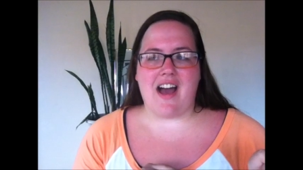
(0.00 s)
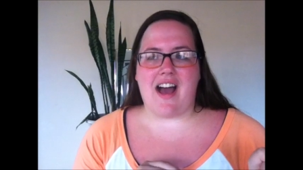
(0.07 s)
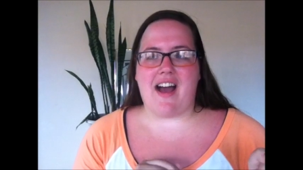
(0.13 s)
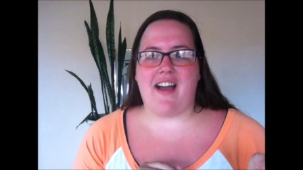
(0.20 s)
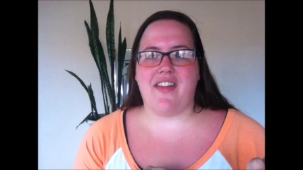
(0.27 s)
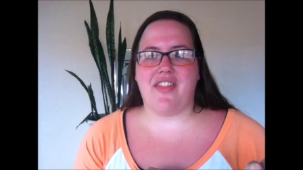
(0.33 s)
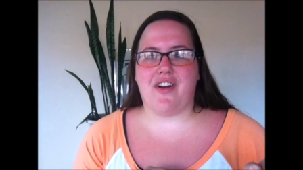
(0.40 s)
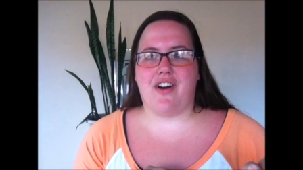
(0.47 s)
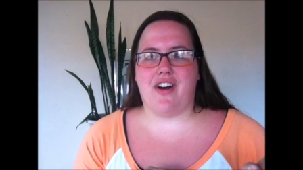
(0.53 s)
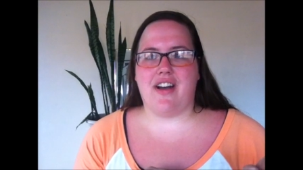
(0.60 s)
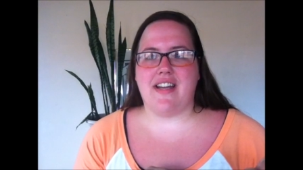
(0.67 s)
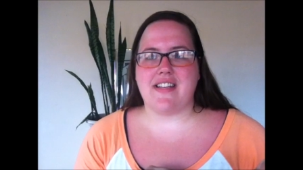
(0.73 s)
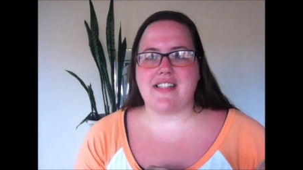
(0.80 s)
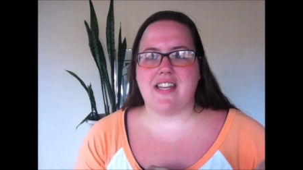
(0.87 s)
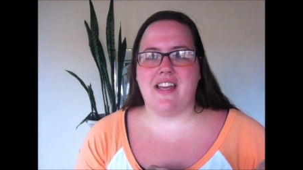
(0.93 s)
I
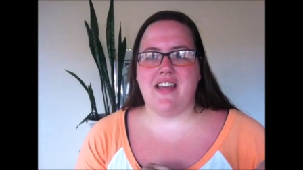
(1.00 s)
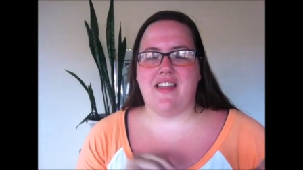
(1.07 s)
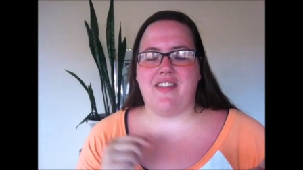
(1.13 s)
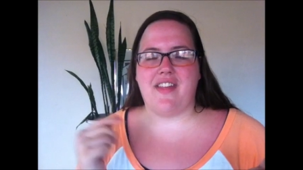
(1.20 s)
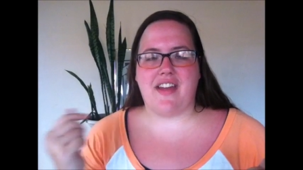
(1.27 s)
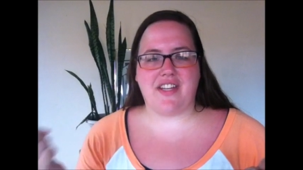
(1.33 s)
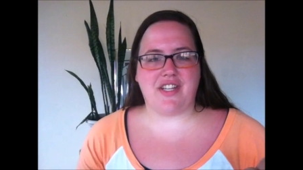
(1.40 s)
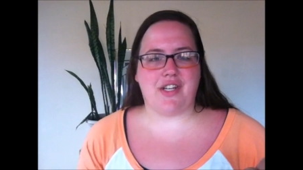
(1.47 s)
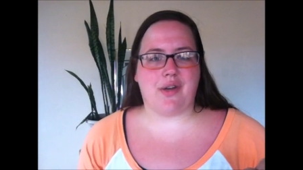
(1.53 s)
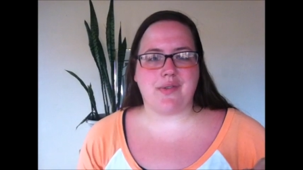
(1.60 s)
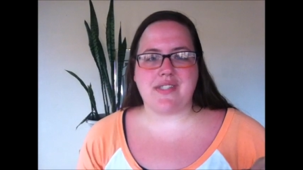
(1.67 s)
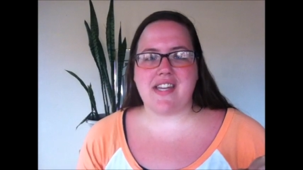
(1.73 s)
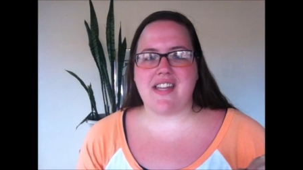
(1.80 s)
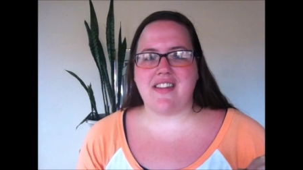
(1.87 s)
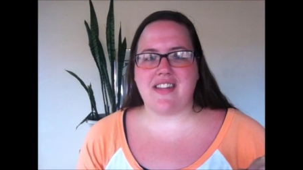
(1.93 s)
thought that, you know,
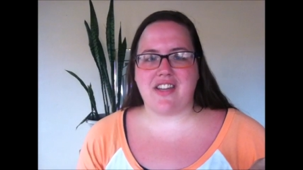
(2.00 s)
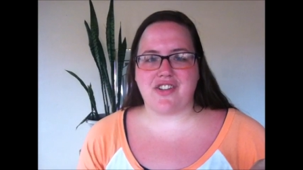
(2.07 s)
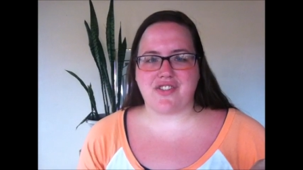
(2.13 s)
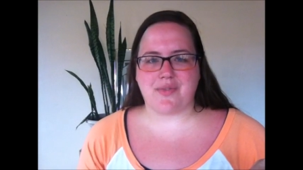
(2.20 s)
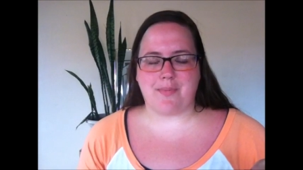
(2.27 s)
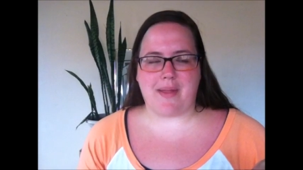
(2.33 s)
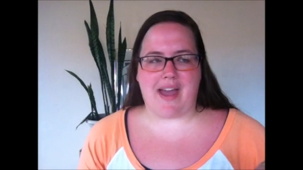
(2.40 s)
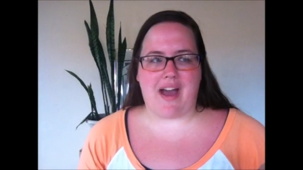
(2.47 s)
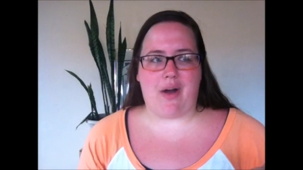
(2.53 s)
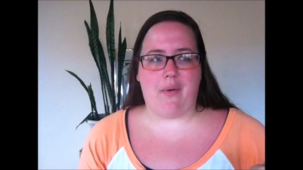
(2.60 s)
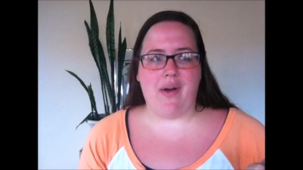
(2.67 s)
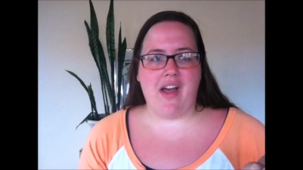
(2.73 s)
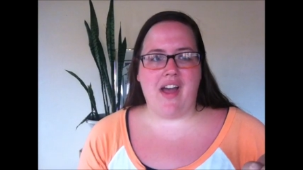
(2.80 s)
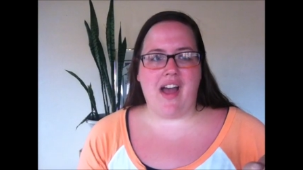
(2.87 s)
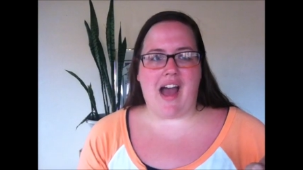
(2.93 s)
10 years from
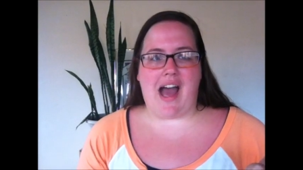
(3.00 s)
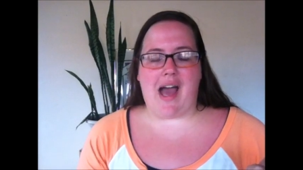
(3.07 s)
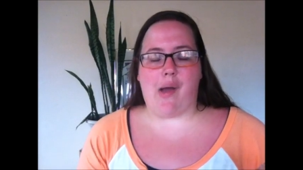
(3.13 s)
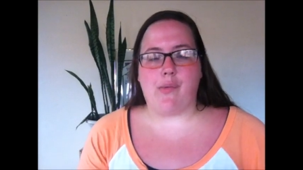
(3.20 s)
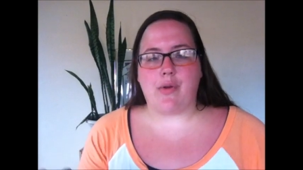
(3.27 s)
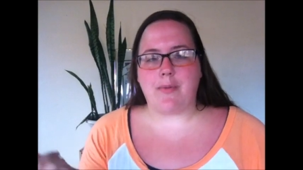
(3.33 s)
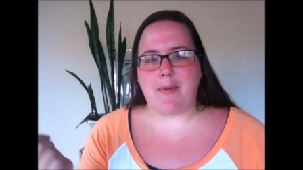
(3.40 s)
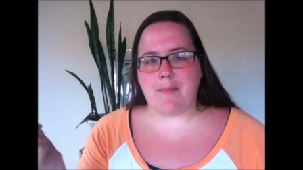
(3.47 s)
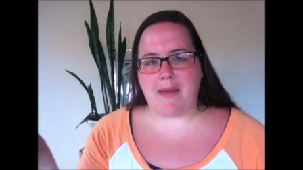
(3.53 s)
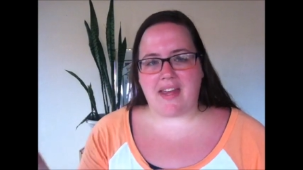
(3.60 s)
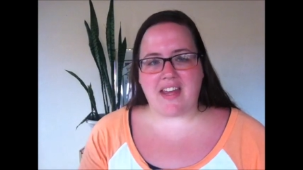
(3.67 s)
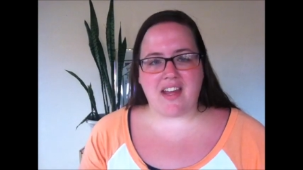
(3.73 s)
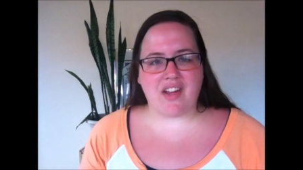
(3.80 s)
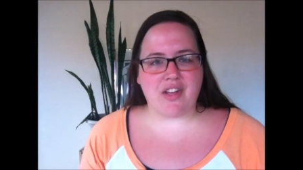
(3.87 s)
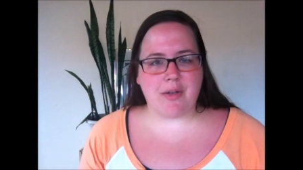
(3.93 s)
now, I would be
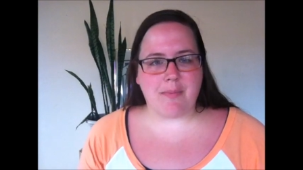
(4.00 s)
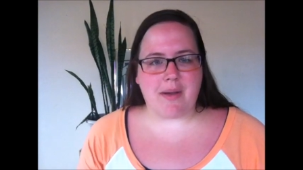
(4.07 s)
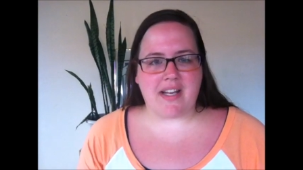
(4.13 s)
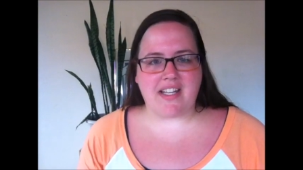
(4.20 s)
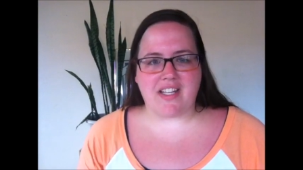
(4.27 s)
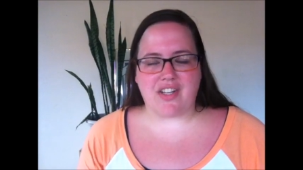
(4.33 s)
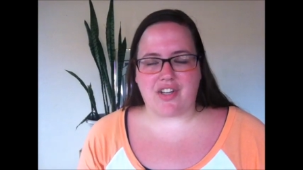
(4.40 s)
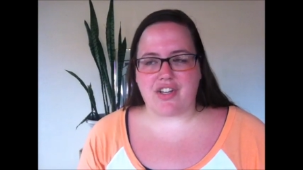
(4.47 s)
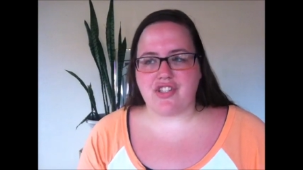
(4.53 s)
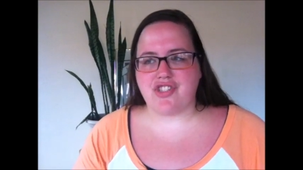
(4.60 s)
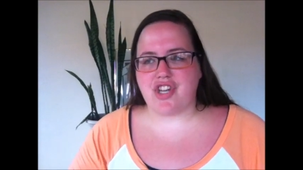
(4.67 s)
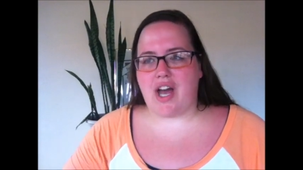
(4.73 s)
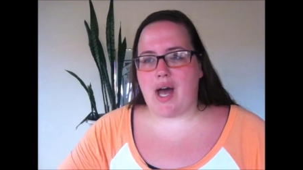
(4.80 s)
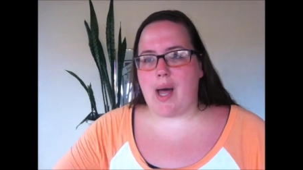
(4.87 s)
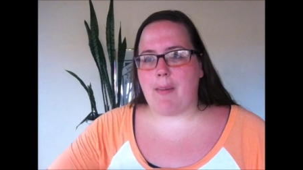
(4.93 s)
making good money and a good
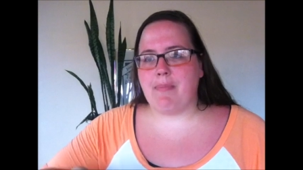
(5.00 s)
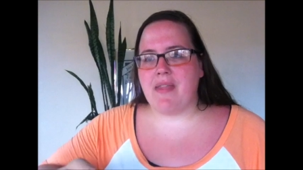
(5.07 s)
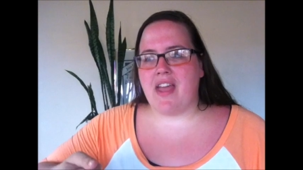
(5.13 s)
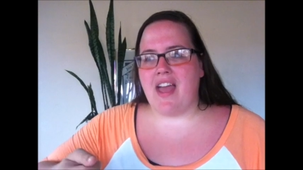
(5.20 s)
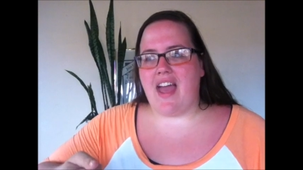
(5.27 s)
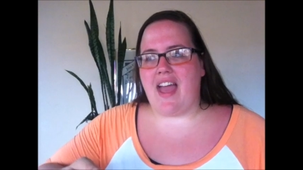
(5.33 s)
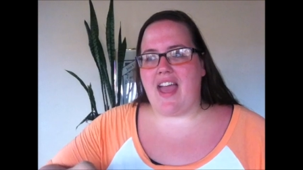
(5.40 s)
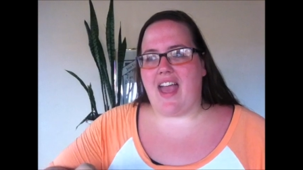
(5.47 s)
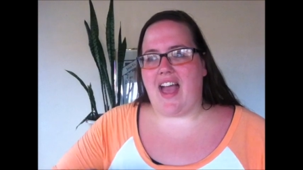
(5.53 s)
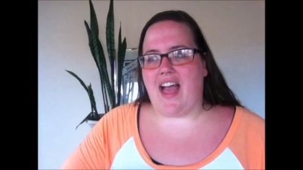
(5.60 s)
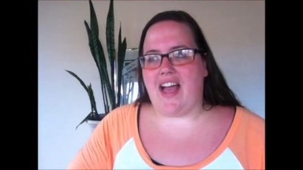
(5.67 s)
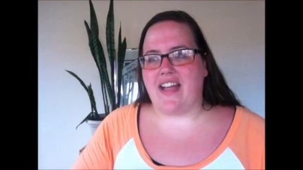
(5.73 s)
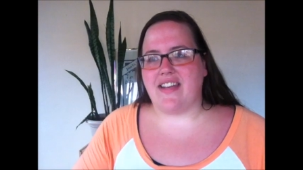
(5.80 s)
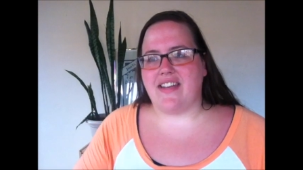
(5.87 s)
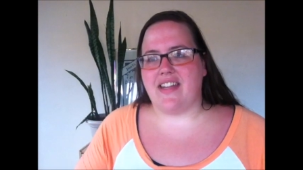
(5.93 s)
job
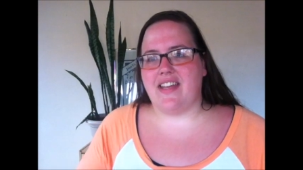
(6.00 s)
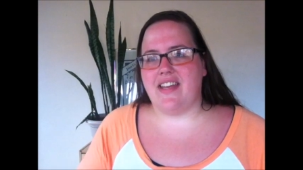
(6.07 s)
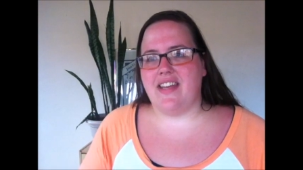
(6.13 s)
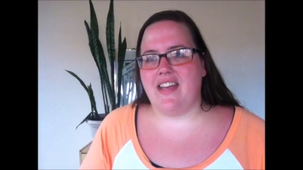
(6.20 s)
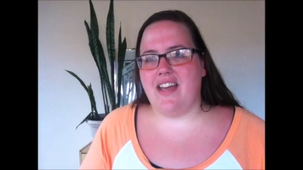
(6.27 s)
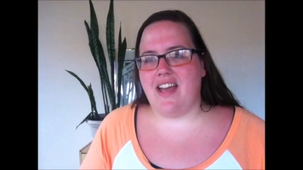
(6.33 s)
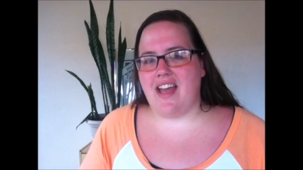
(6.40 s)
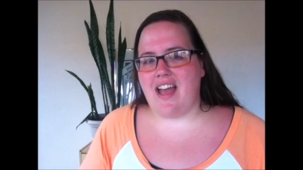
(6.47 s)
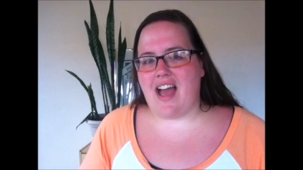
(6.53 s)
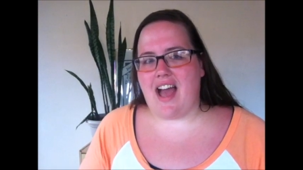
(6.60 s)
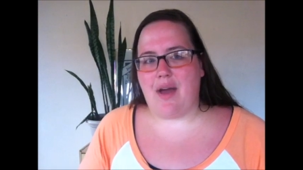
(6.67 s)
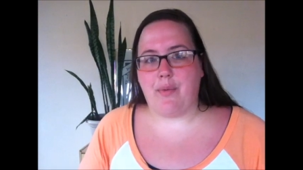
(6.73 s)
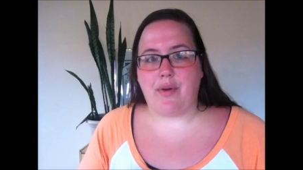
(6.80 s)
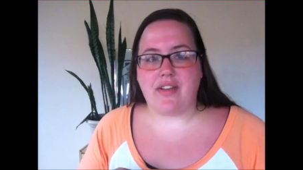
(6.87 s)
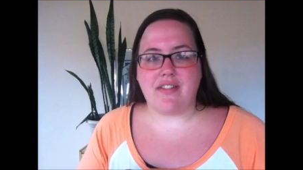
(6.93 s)
and
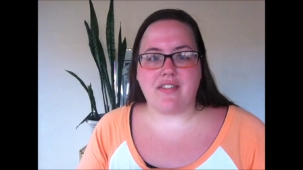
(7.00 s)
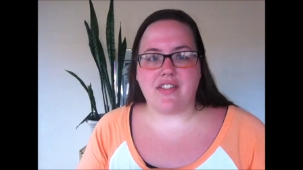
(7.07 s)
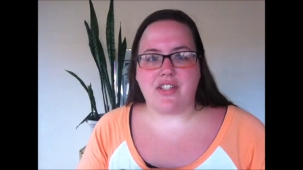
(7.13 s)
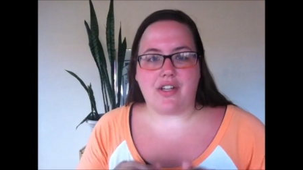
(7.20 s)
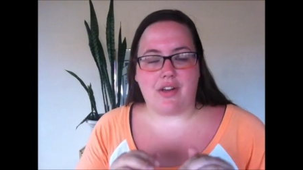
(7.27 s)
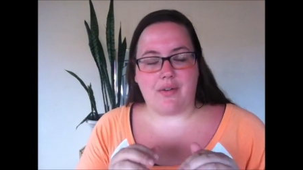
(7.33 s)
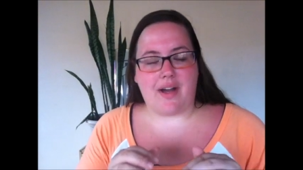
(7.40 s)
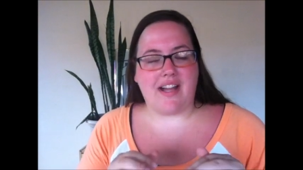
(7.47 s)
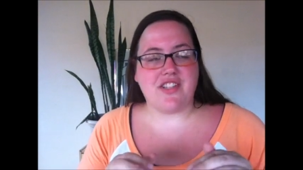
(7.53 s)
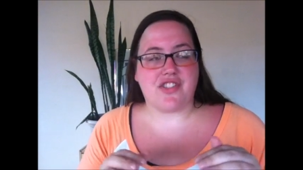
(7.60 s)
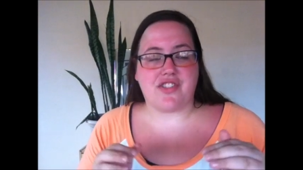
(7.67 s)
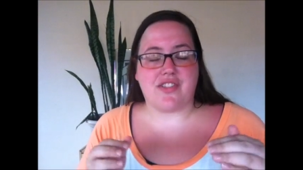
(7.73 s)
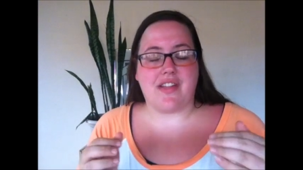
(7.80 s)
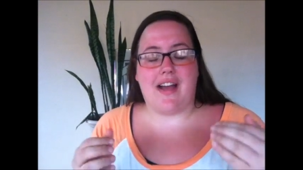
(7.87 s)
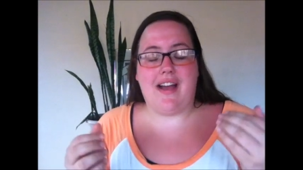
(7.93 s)
I would, you know, I
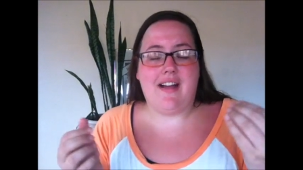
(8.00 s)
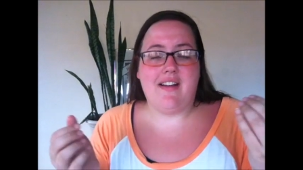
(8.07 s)
just,